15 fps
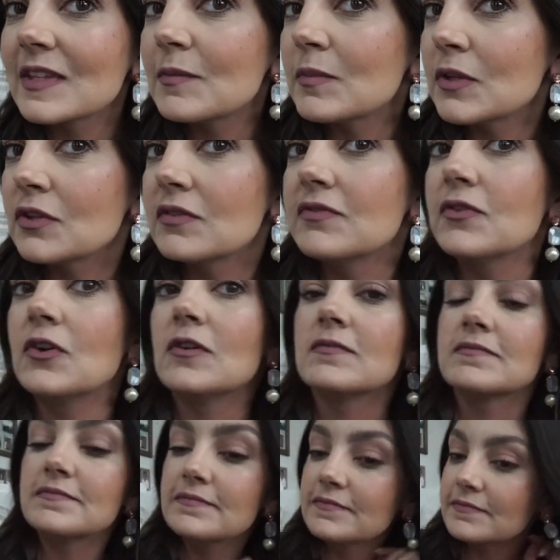beautiful.
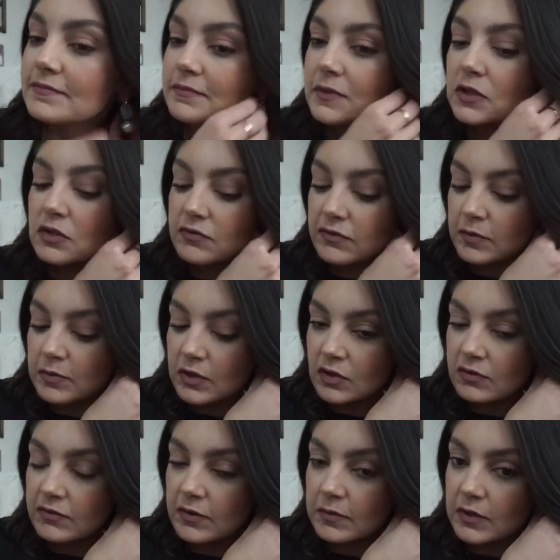Beautiful,
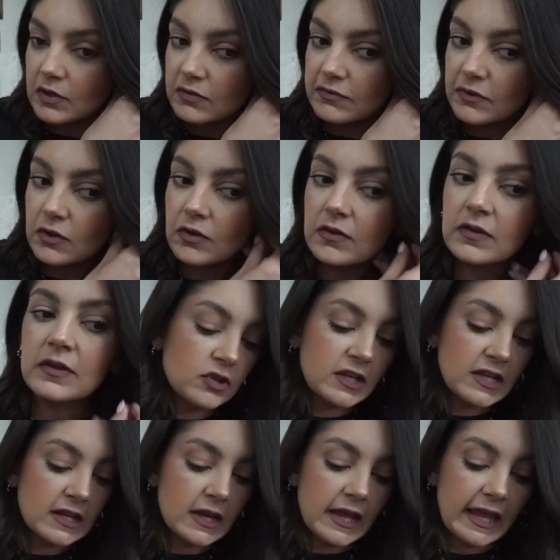beautiful, beautiful. For
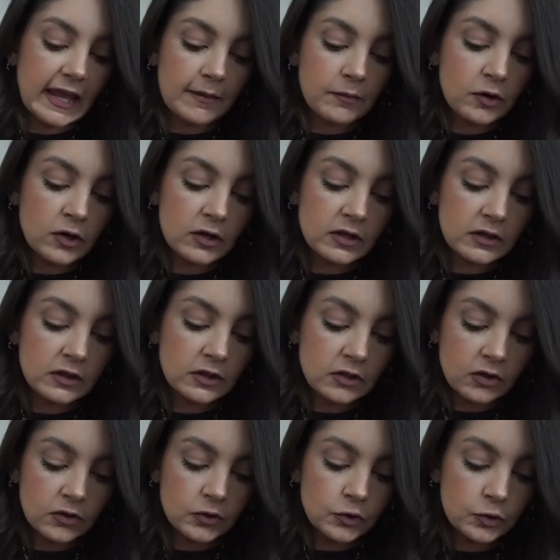the hammered
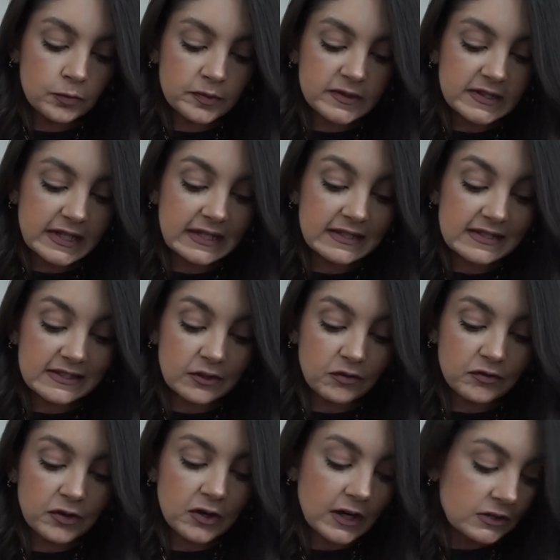little hoops in
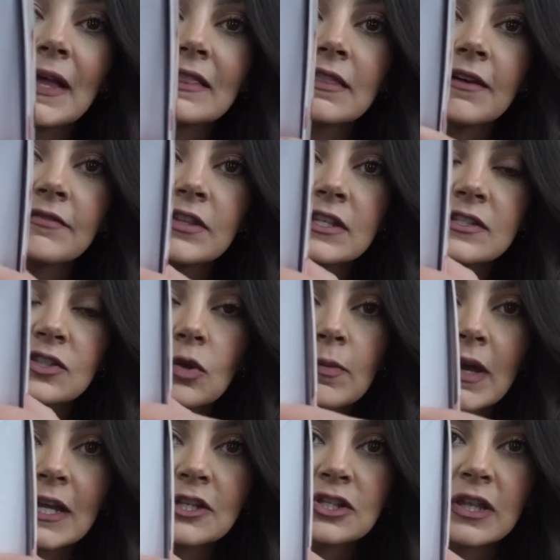silver, I love these so
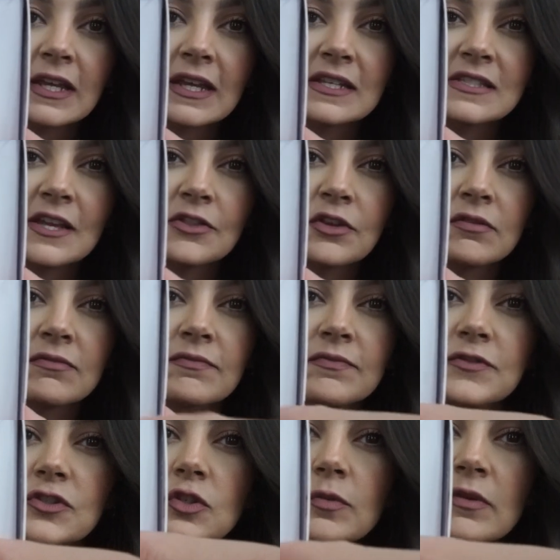much. Like I said, they're
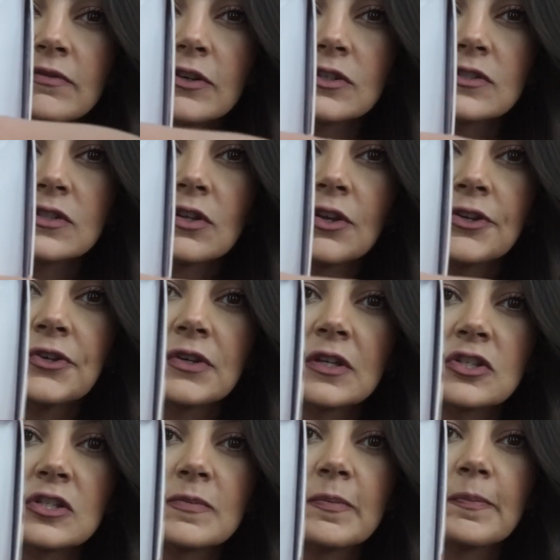super versatile. You
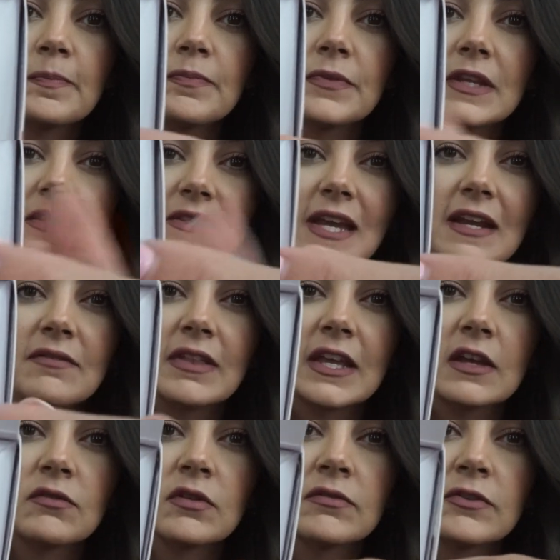can just, it's kind of
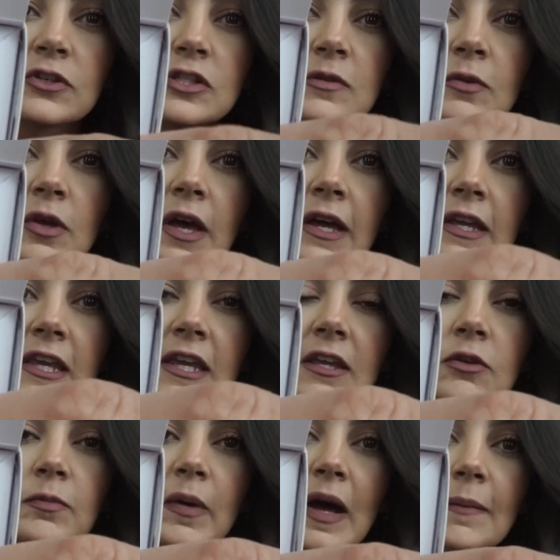like a reversible huggy.
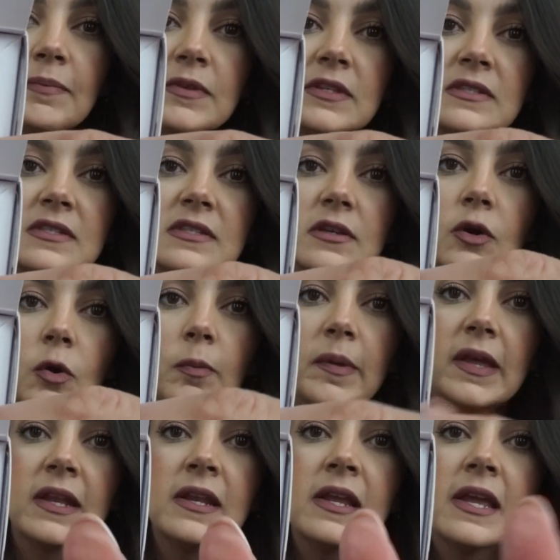You pop this
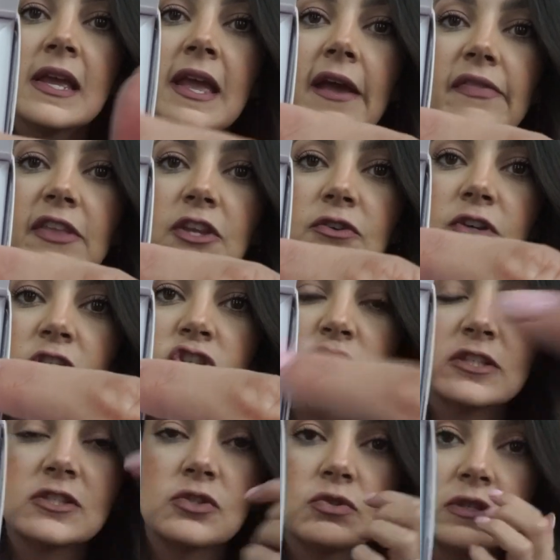open and then you can
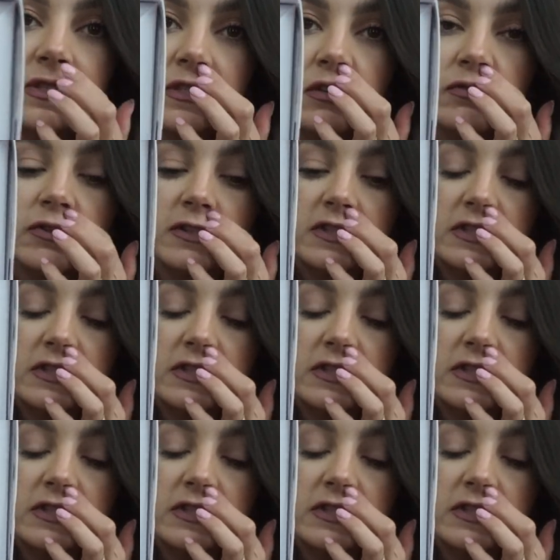just do the silver